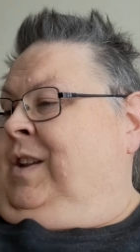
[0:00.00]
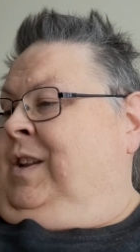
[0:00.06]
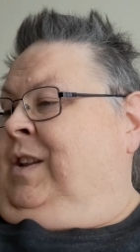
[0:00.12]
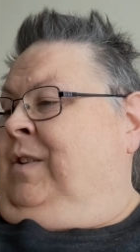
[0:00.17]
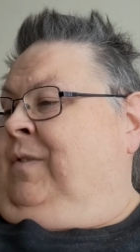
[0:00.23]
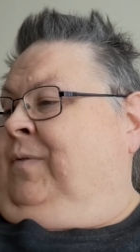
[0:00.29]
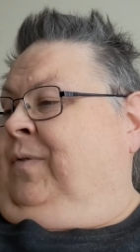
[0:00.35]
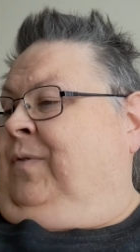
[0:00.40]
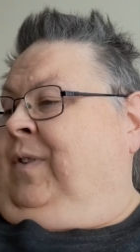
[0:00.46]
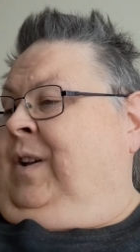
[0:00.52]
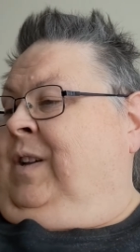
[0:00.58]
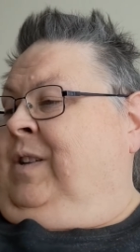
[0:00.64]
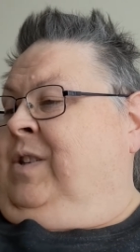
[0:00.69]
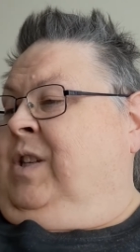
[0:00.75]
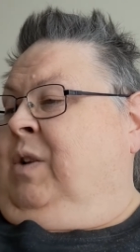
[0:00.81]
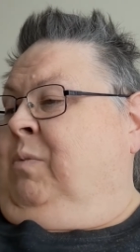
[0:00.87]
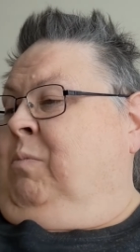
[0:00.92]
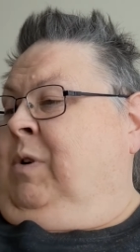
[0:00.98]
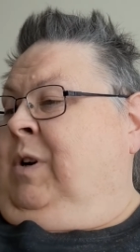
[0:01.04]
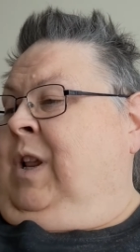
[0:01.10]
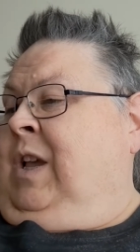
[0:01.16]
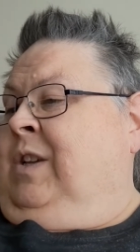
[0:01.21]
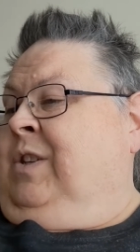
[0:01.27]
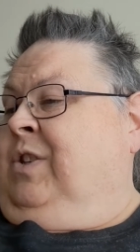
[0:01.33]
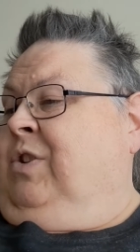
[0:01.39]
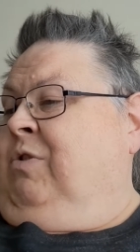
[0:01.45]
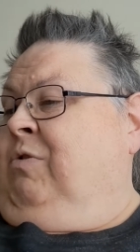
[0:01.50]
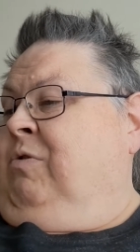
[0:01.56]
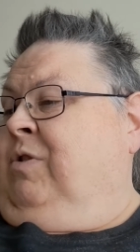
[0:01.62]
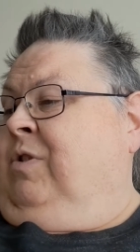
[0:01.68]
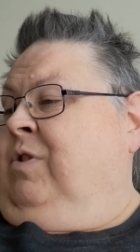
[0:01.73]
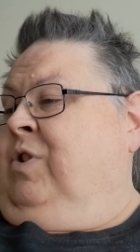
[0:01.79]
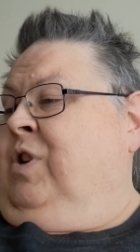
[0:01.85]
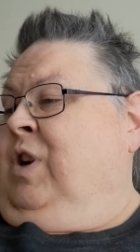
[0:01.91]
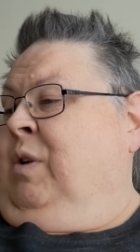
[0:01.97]
If uh, someone asked you
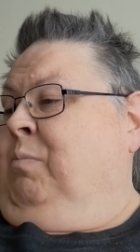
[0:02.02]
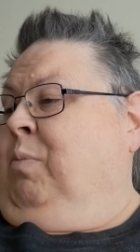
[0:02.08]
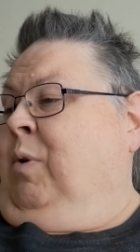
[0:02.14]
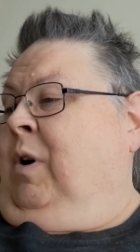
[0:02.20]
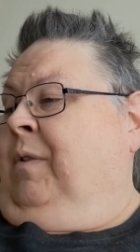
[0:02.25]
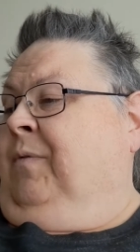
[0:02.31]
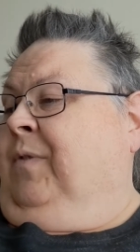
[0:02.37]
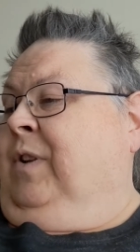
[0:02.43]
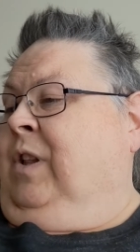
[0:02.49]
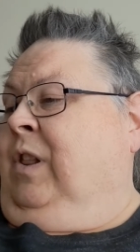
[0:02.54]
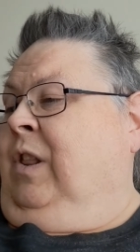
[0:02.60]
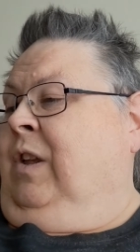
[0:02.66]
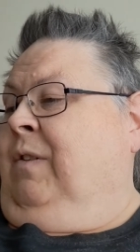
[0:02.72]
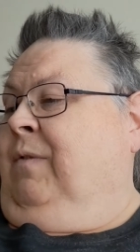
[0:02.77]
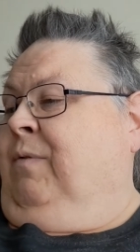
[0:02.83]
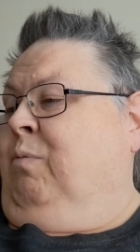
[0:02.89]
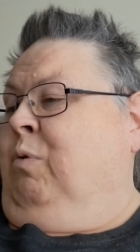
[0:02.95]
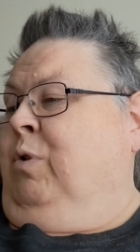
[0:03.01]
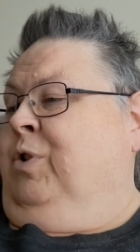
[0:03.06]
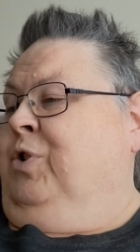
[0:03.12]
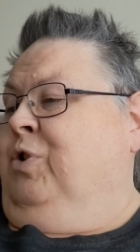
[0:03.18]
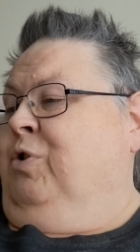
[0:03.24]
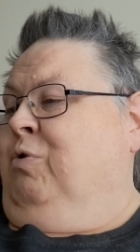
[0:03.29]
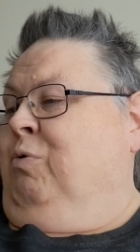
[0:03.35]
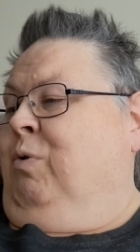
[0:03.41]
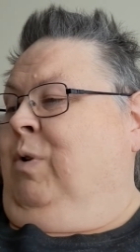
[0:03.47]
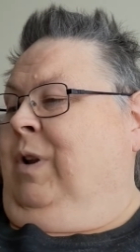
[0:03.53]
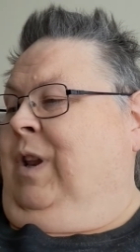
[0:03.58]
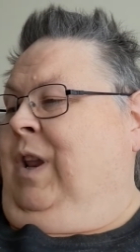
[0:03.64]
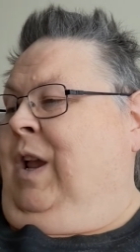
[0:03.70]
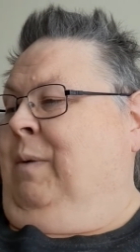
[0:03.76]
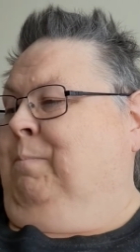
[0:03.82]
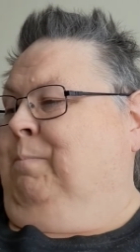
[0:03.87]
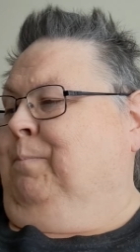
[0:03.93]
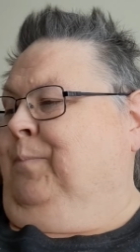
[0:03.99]
to jump off a cliff, would you?
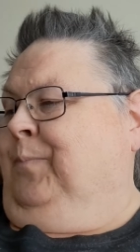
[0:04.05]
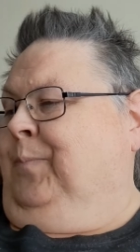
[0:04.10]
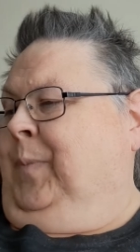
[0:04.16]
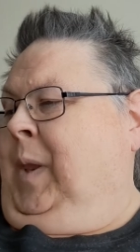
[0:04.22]
Yep.